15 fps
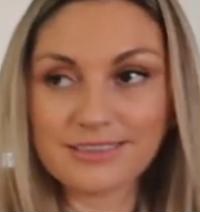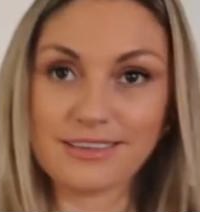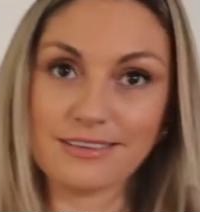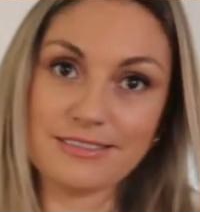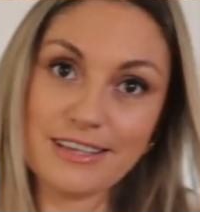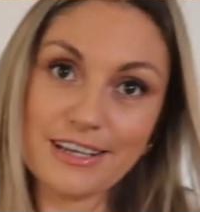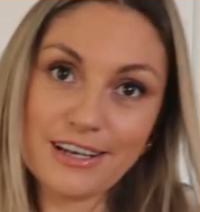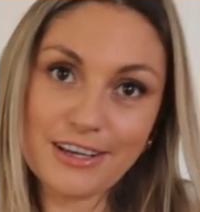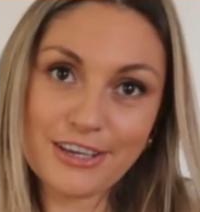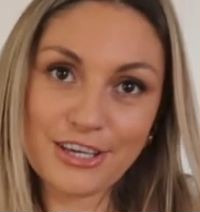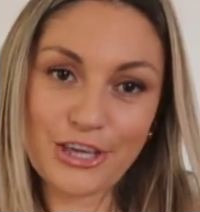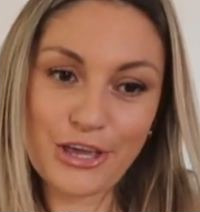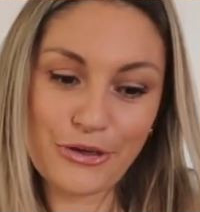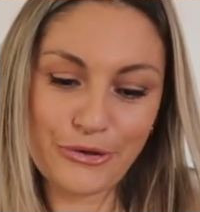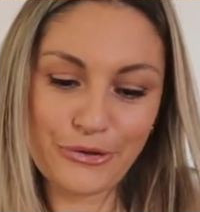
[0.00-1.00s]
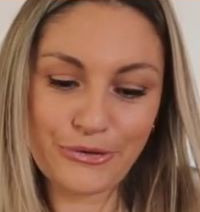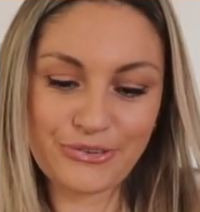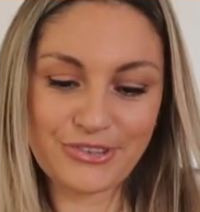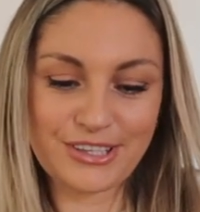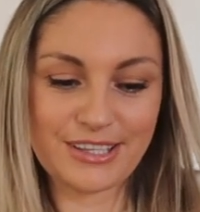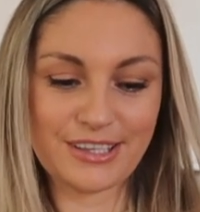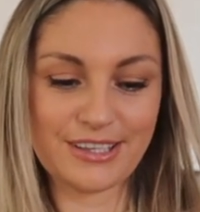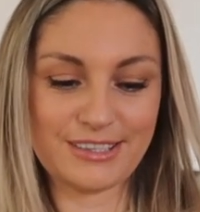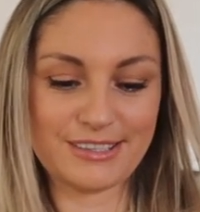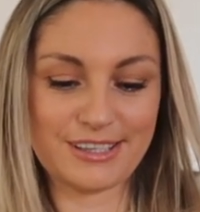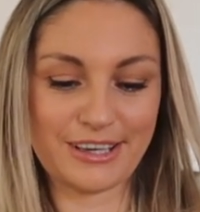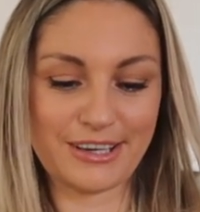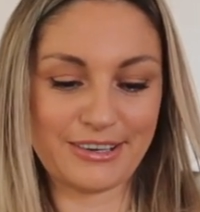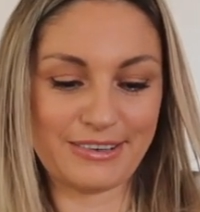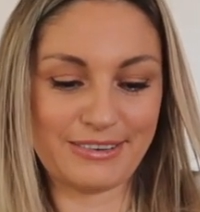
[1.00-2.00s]
Doesn't it look cute?
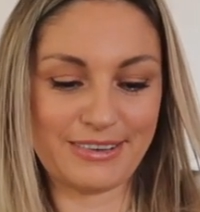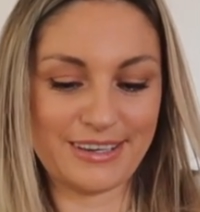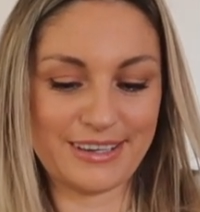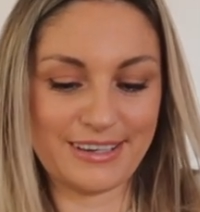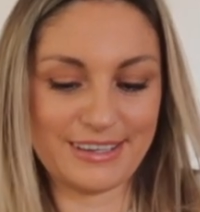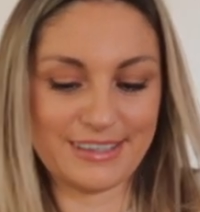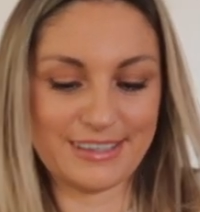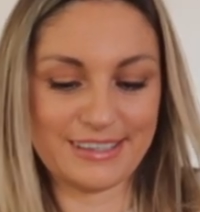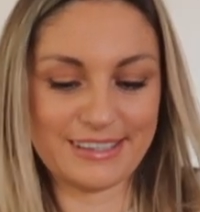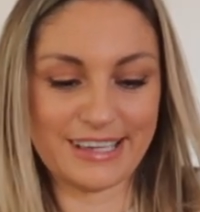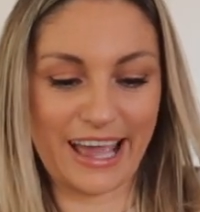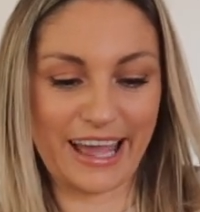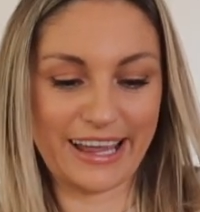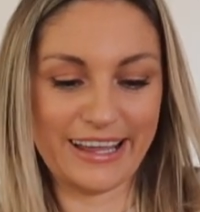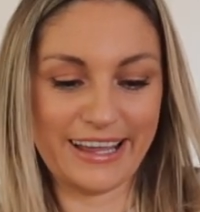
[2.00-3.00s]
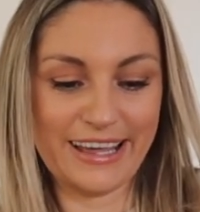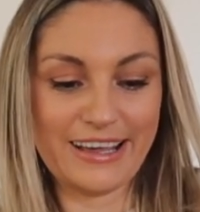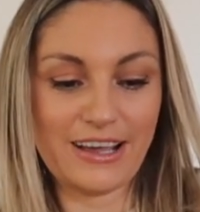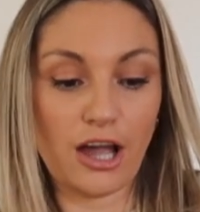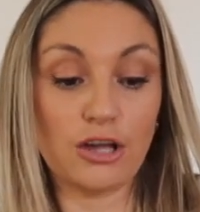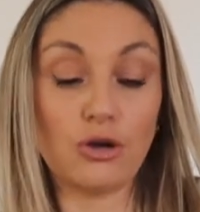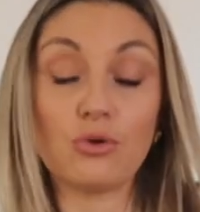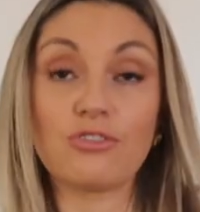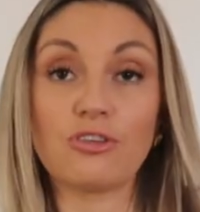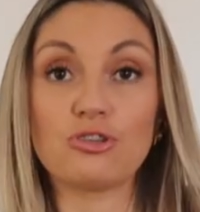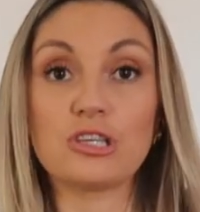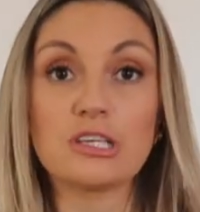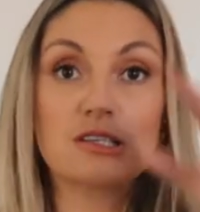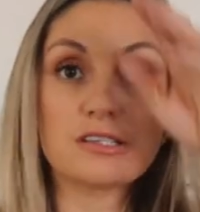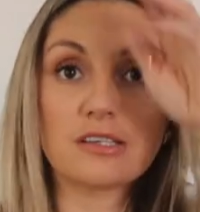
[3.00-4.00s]
So yeah. I also
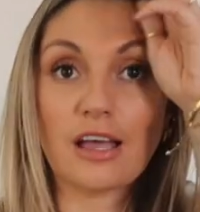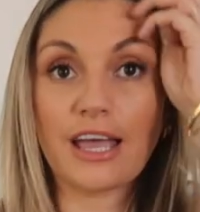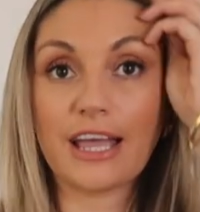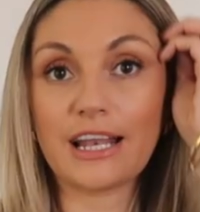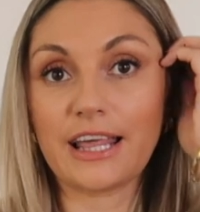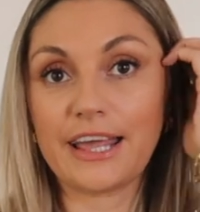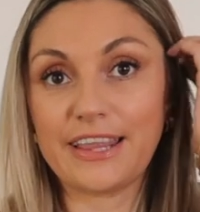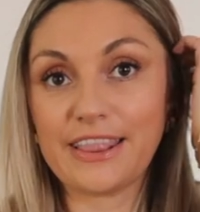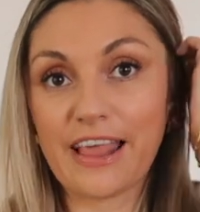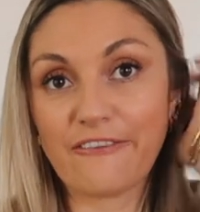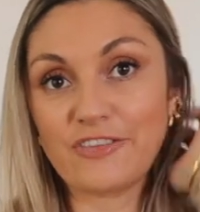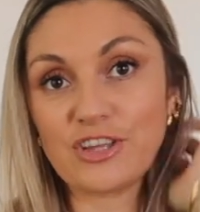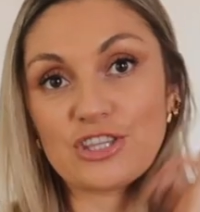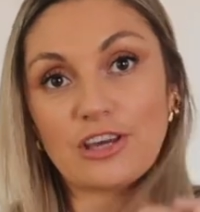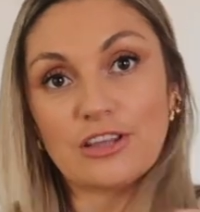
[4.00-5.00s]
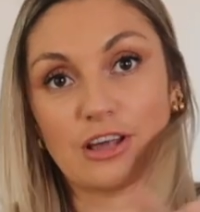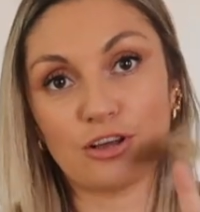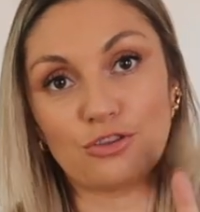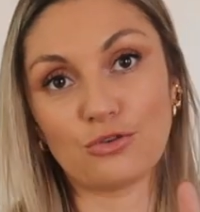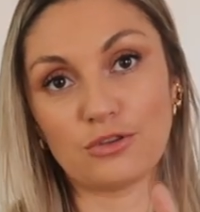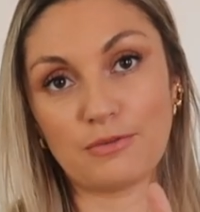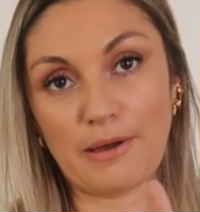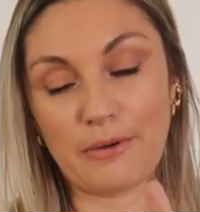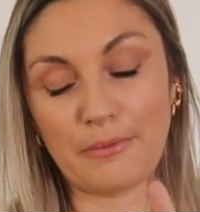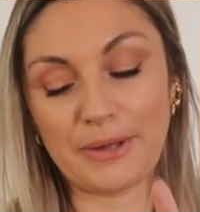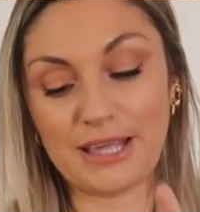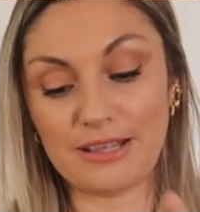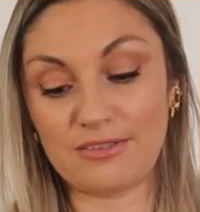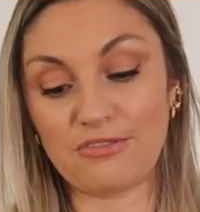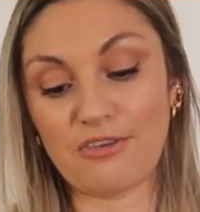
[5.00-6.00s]
did style it in that video that I talked about on my
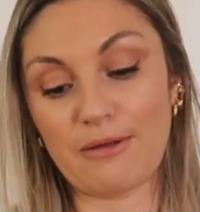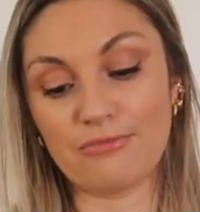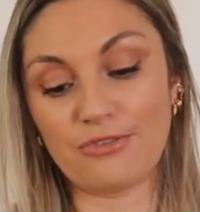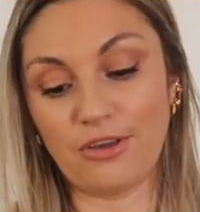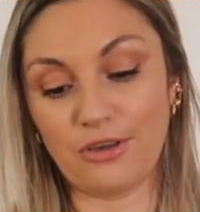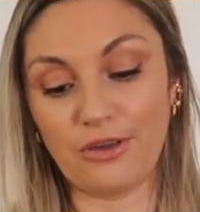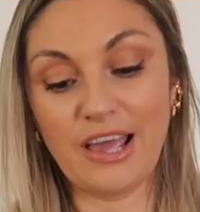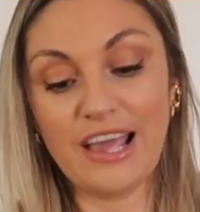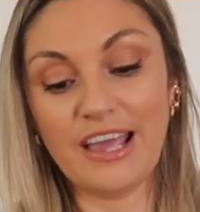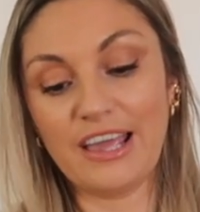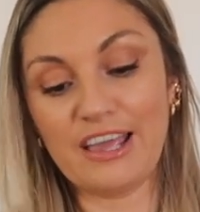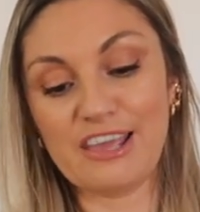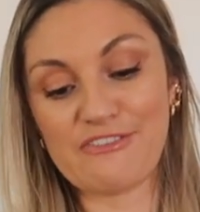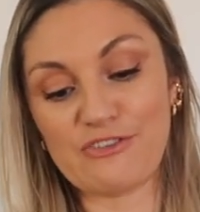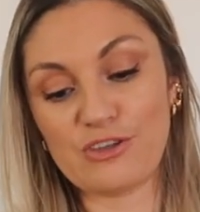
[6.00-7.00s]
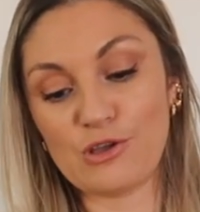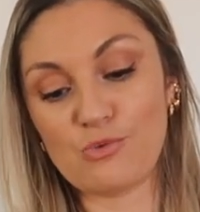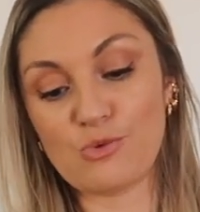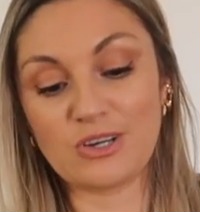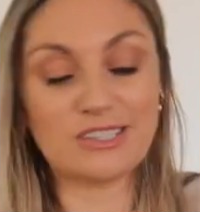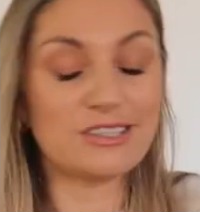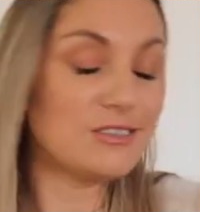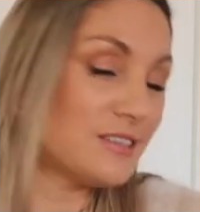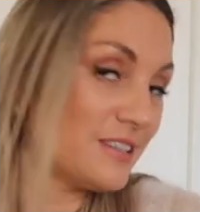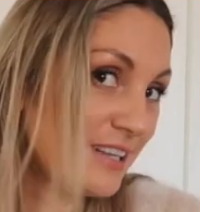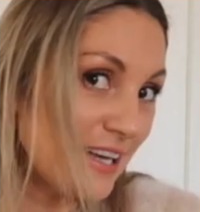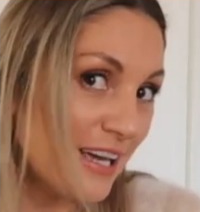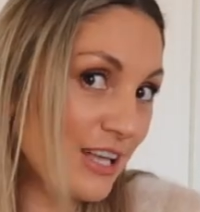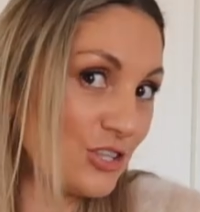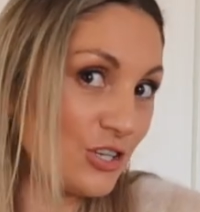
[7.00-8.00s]
Instagram. So if you want to
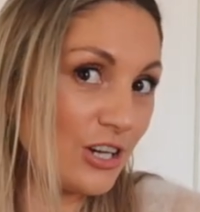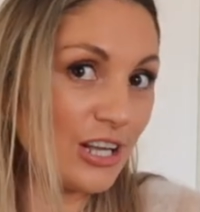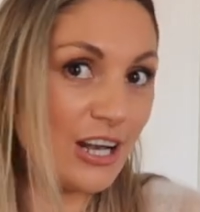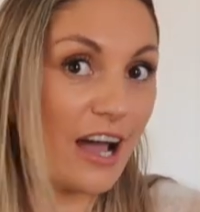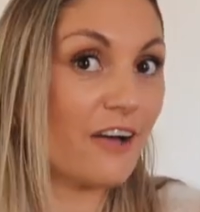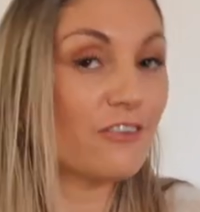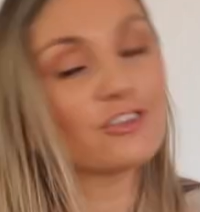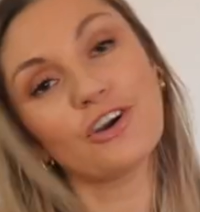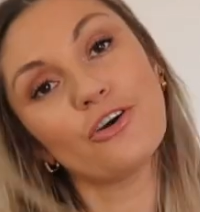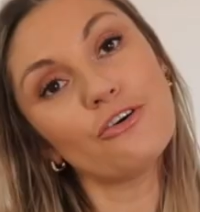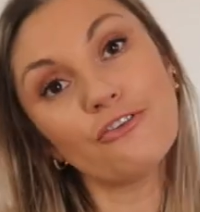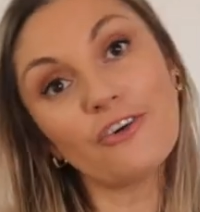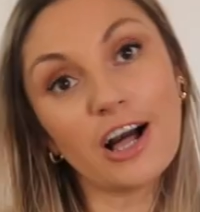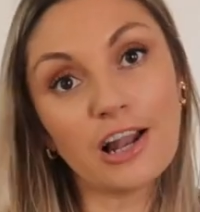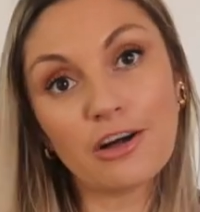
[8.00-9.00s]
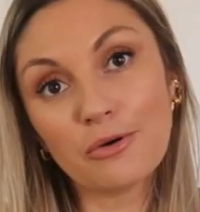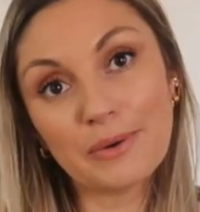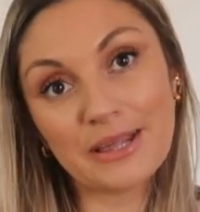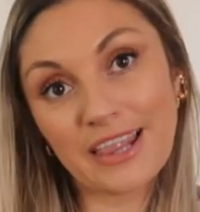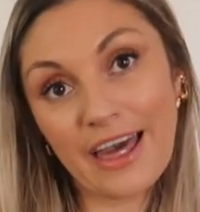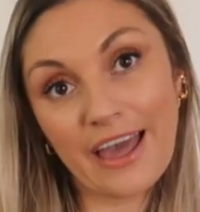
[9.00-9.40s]
see it, you're going to have to go follow me